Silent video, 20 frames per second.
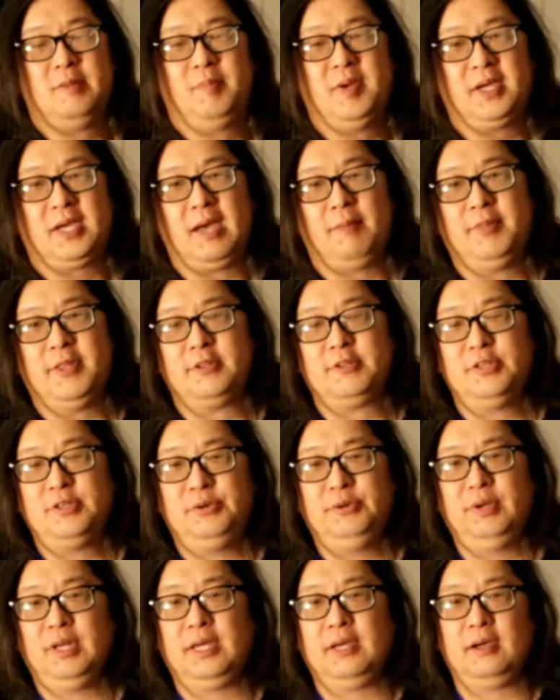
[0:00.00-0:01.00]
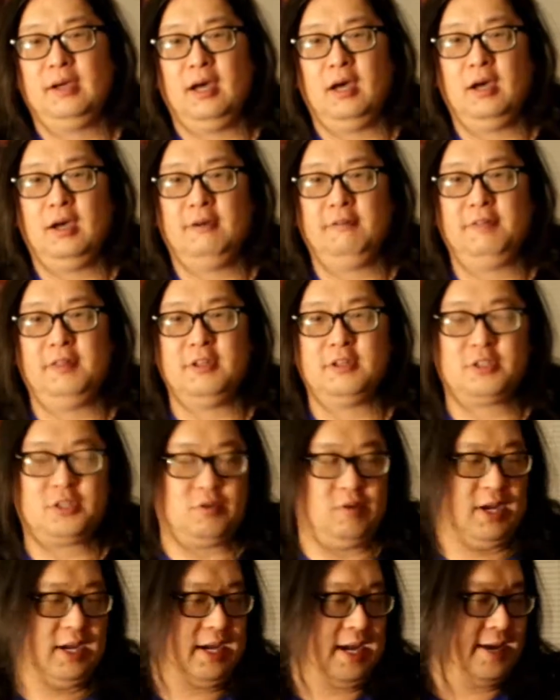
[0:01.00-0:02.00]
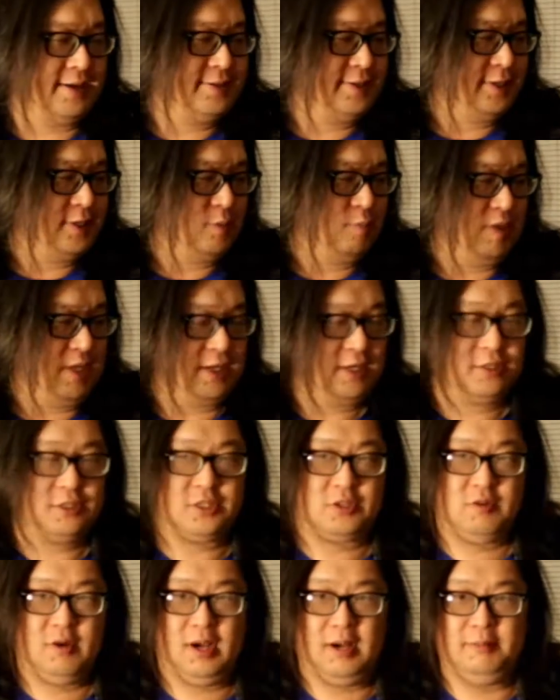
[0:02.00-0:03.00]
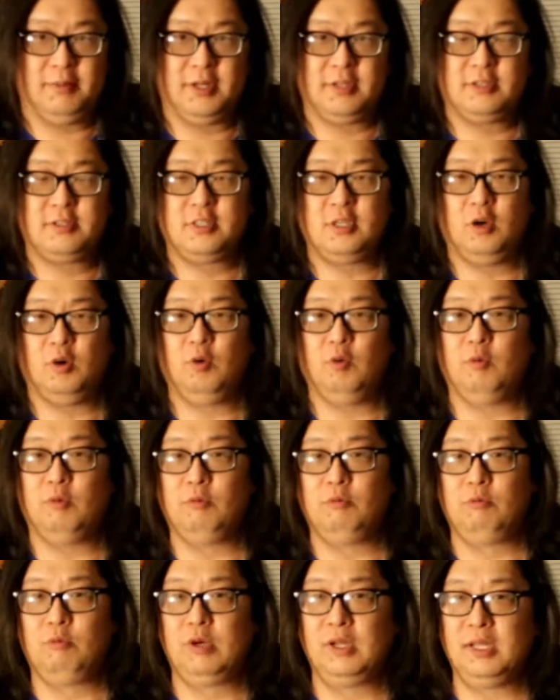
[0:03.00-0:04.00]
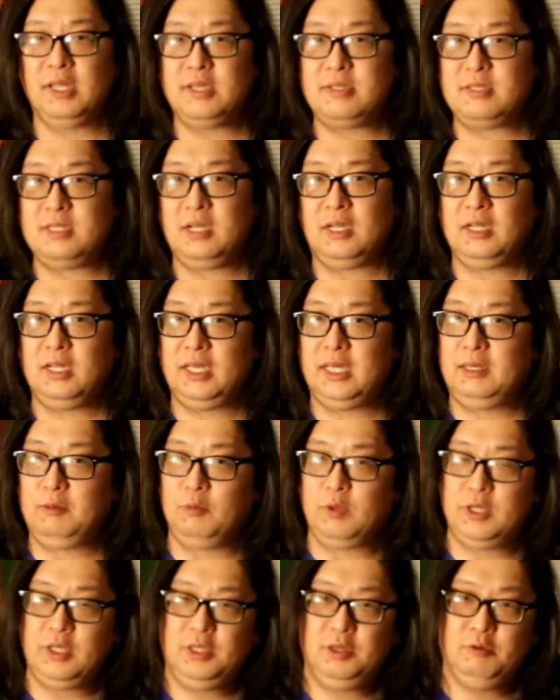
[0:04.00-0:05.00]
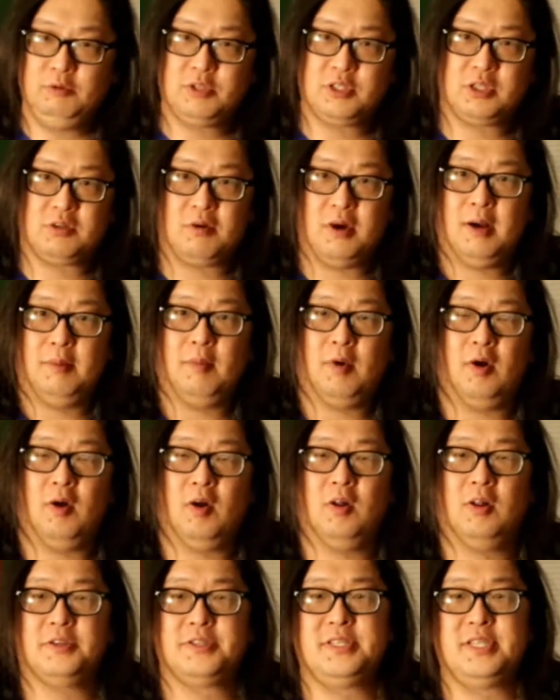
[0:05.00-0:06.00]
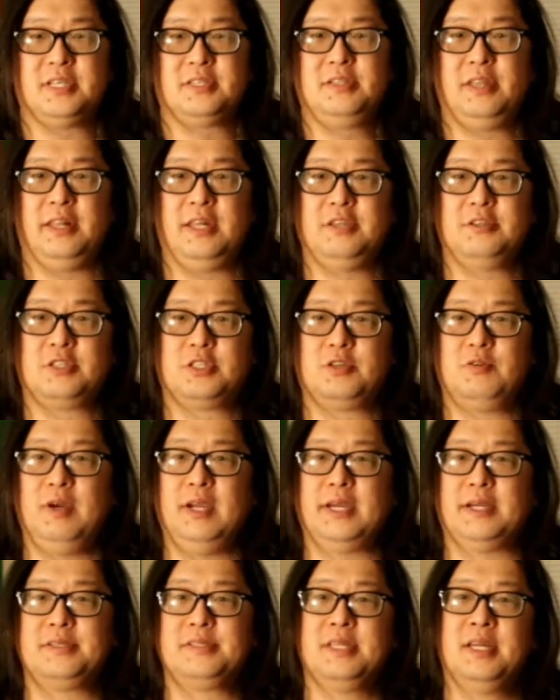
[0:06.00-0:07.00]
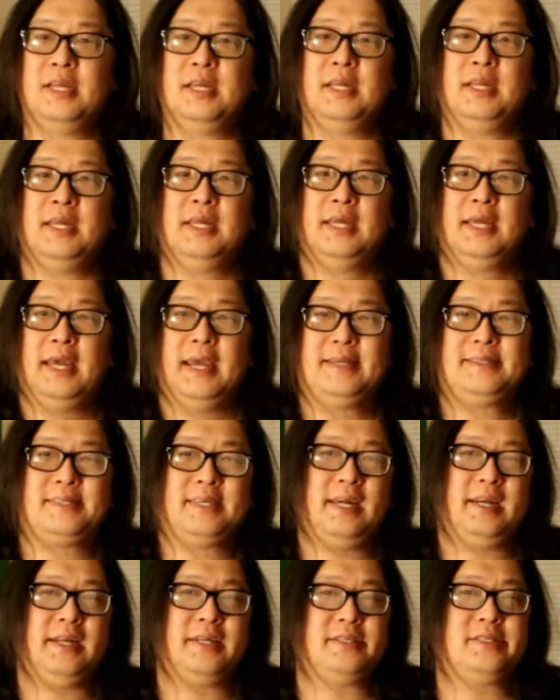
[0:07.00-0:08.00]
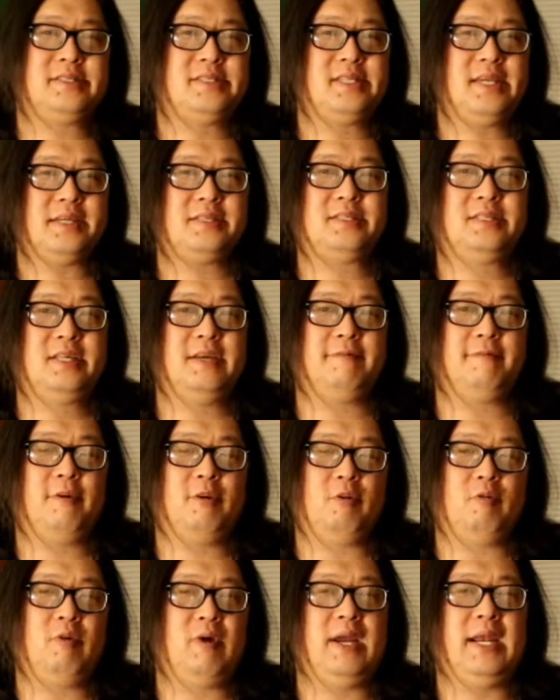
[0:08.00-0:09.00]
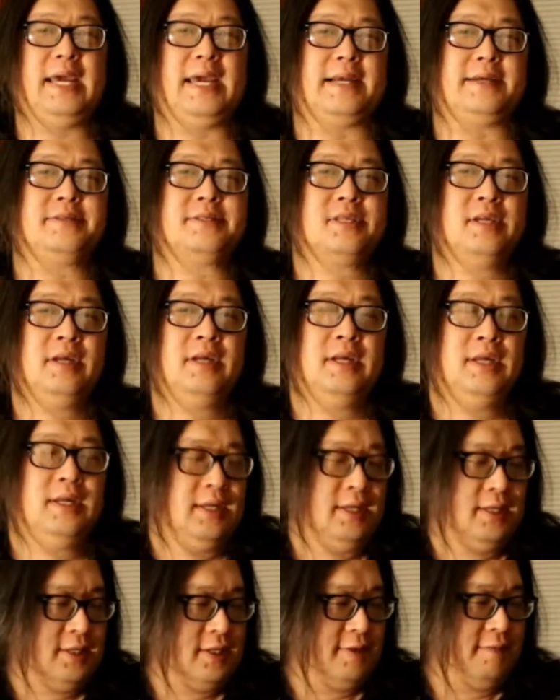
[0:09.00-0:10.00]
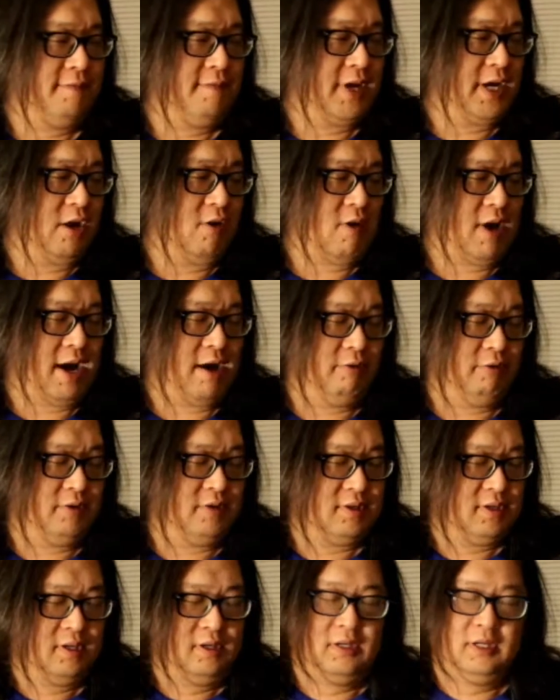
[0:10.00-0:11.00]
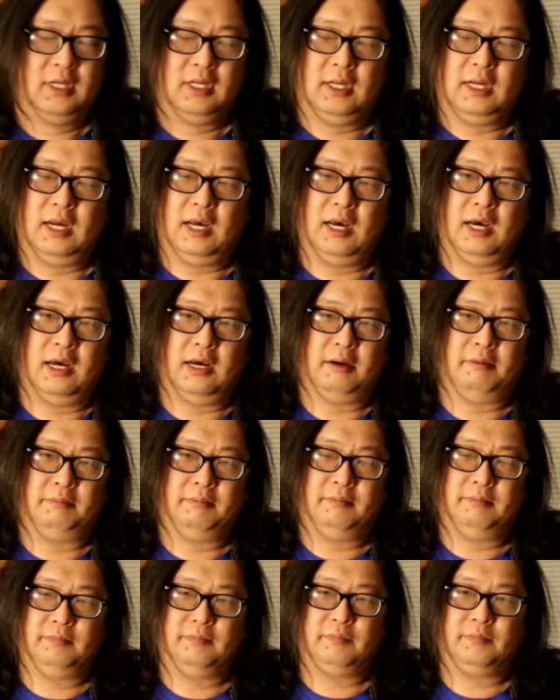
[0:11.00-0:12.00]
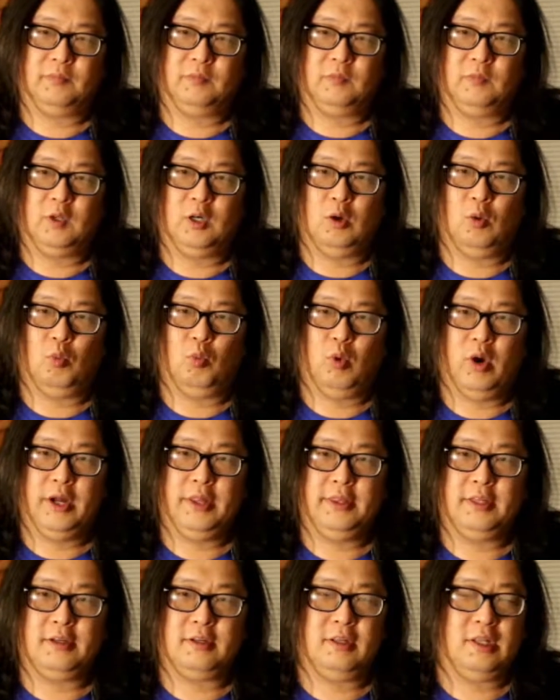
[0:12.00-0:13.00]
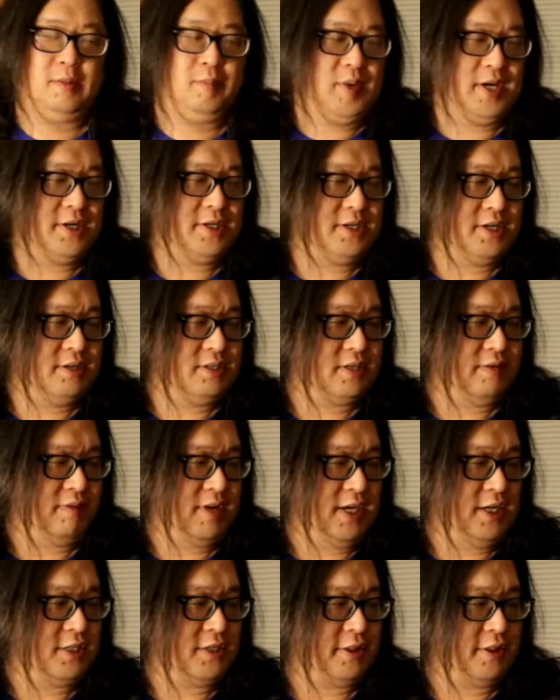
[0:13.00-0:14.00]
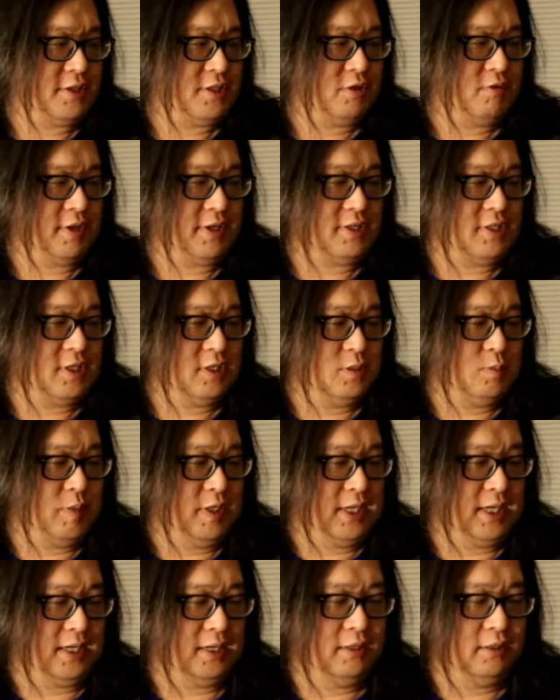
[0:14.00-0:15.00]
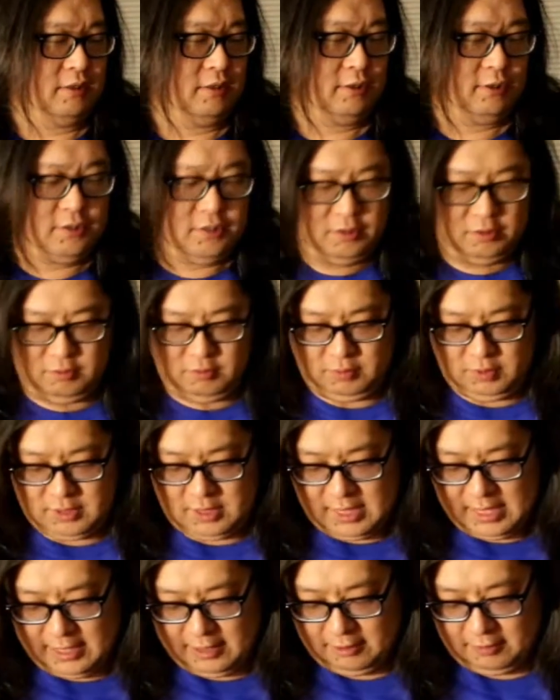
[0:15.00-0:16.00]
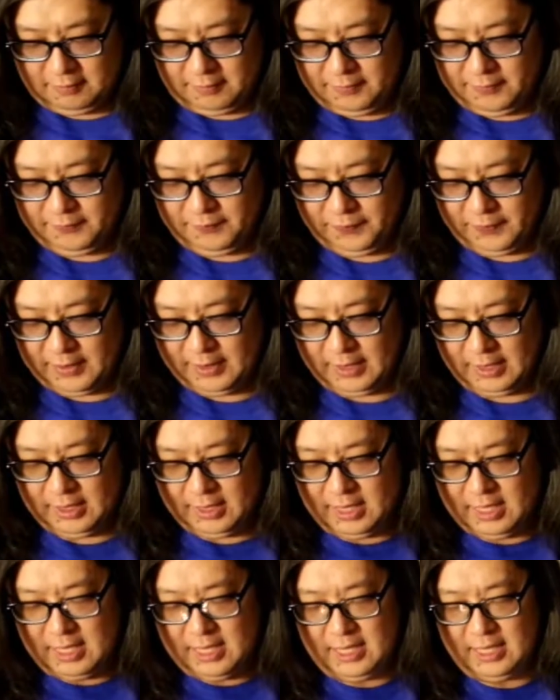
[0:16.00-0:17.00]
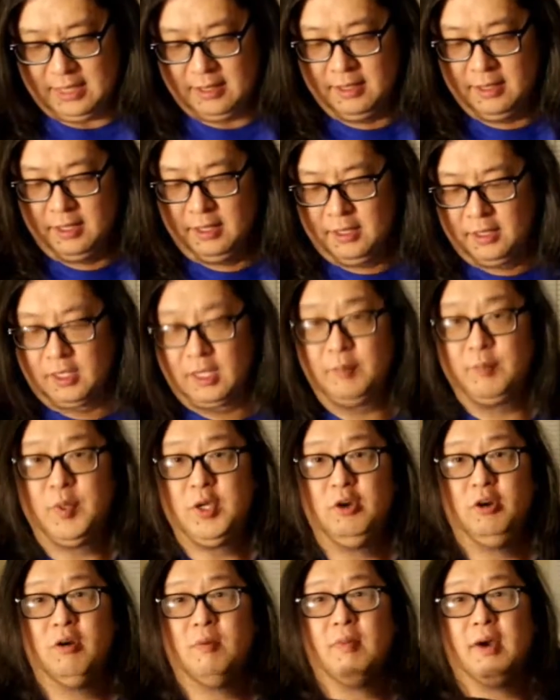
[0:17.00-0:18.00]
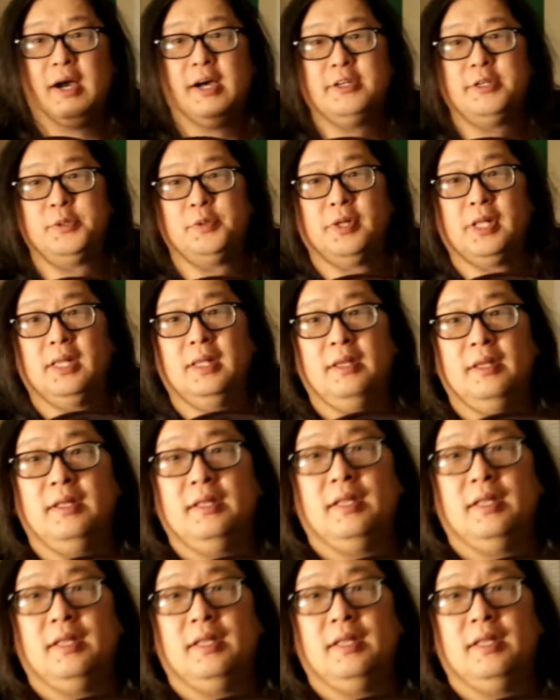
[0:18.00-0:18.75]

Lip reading: pick up the tuning of the string as it's being strummed, so realistically when you strum all 6 of these strings, it's getting 6 different readings to figure out you know, what the pitch is of each of the strings that's being tuned. Now, the computer module